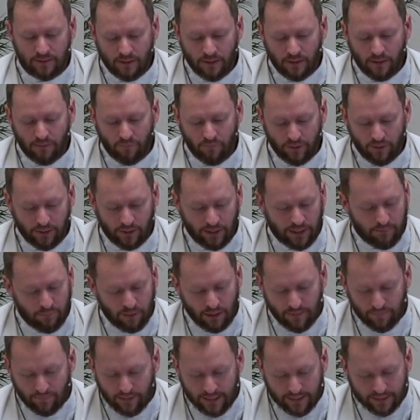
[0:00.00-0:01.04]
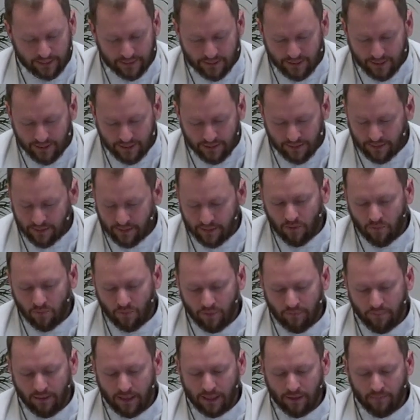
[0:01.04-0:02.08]
If we claim we have not sinned, we
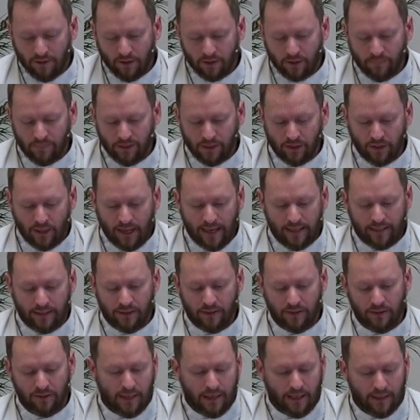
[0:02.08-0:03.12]
make him out to be a liar,